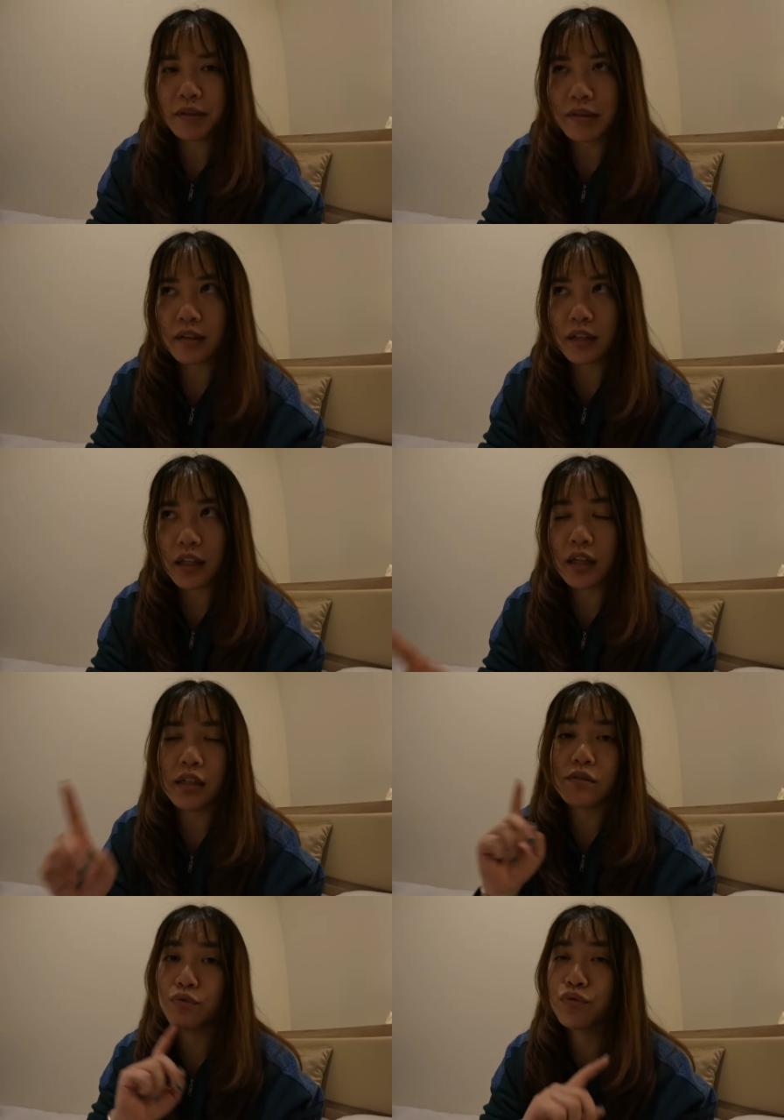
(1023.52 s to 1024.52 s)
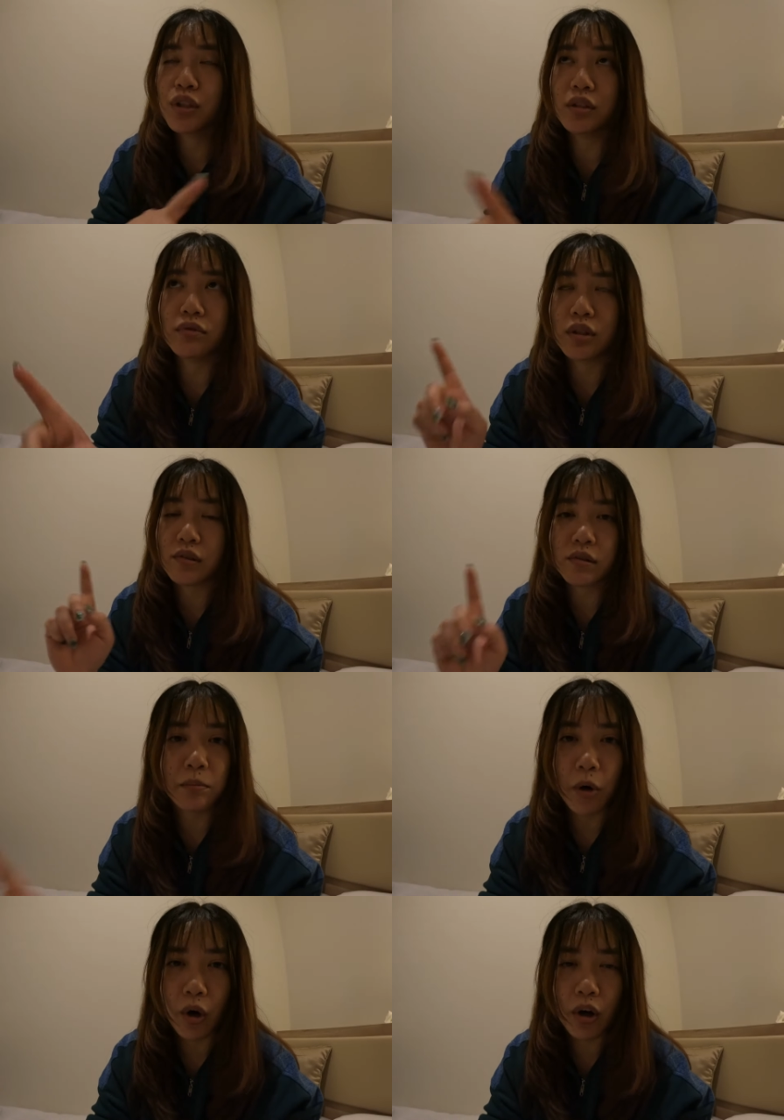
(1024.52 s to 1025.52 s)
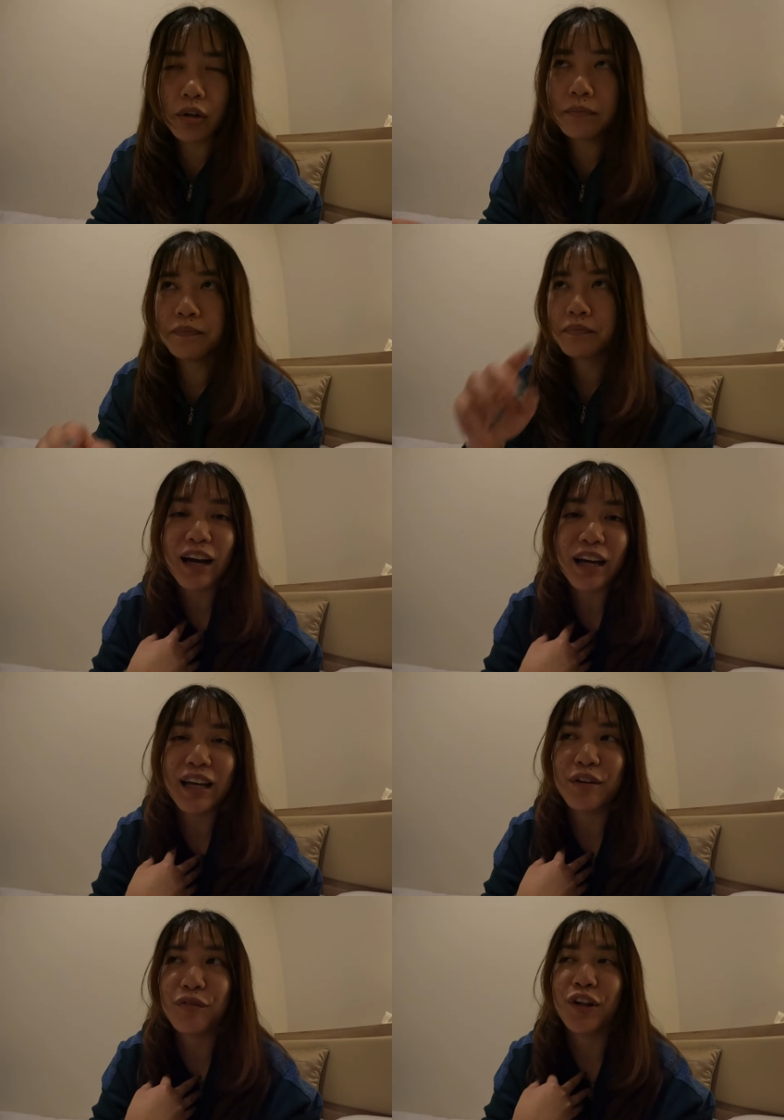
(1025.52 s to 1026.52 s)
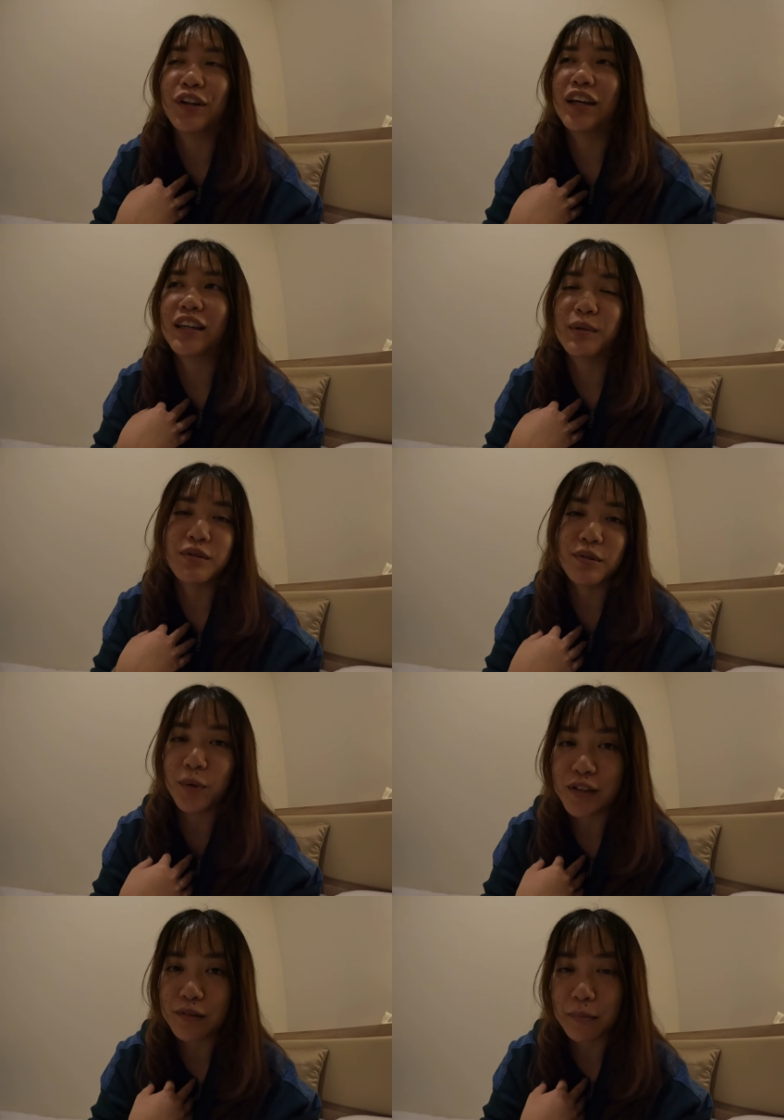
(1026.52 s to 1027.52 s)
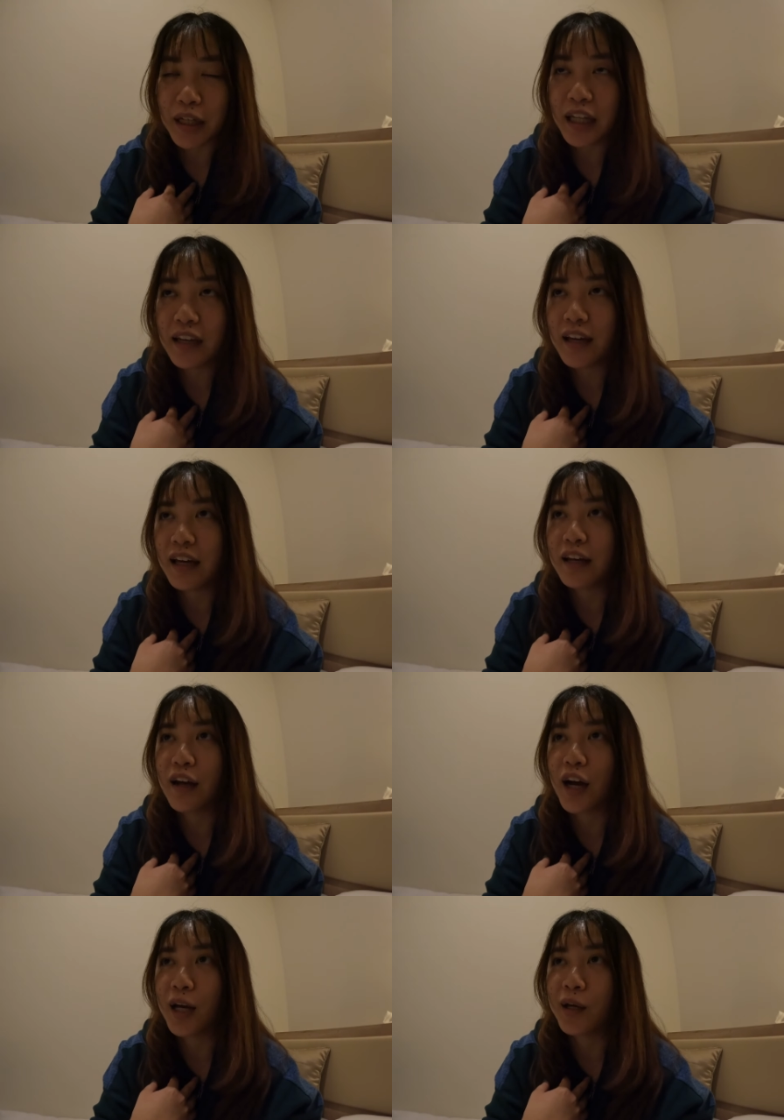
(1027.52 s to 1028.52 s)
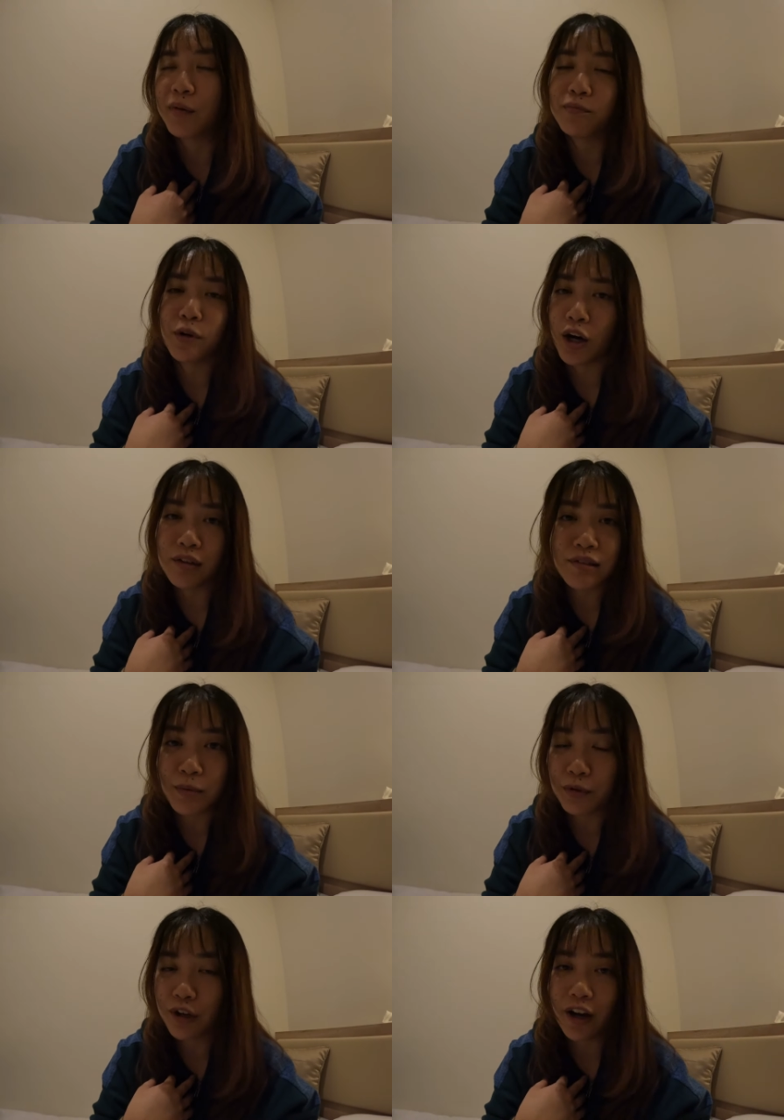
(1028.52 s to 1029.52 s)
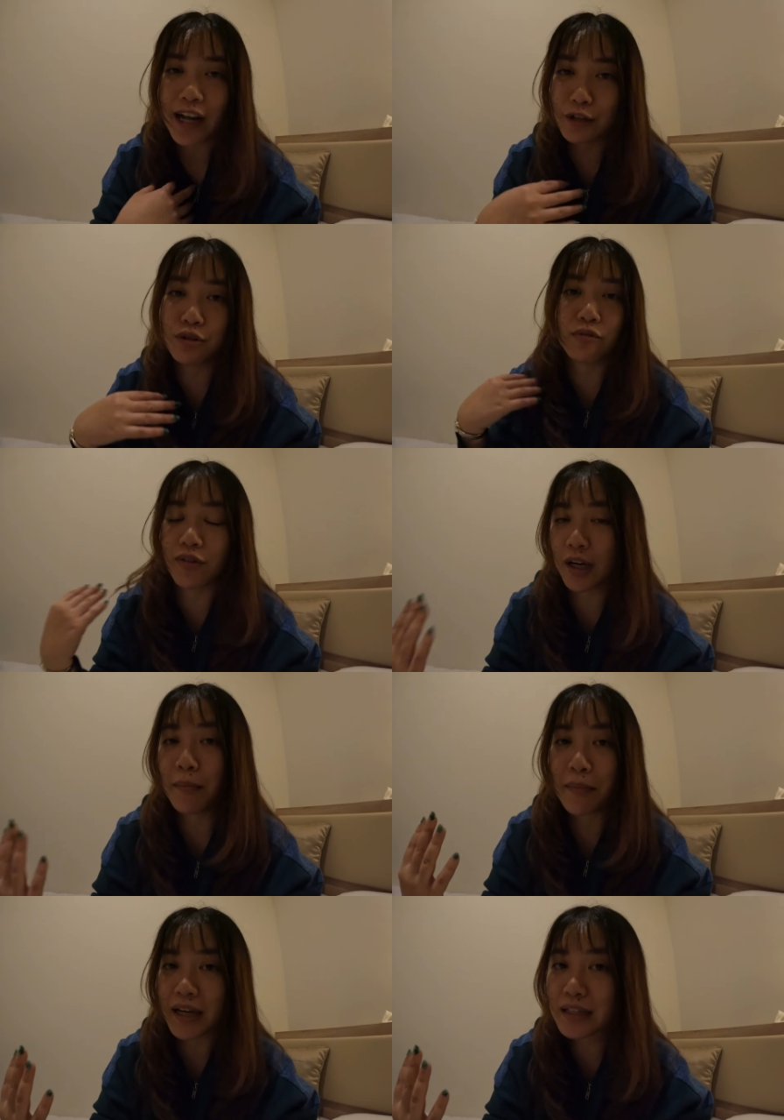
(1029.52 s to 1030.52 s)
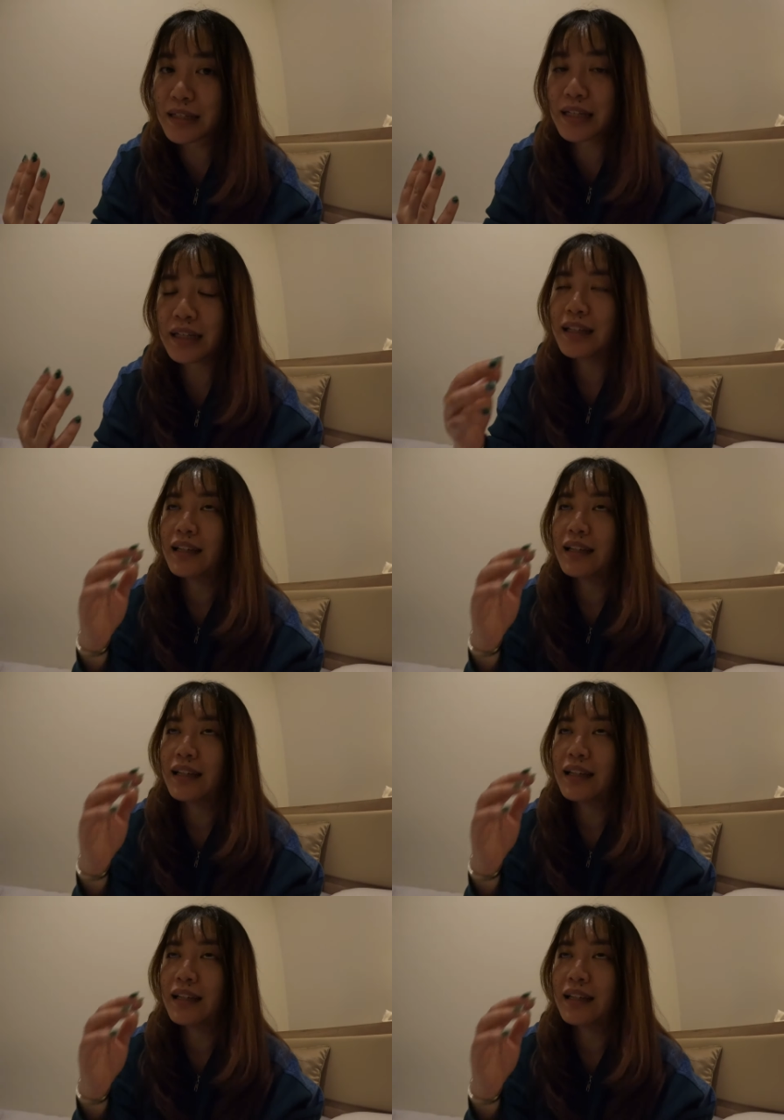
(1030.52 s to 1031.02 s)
basically it. And it's really, really small. I felt like it was a waste of money and I honestly would not actually recommend.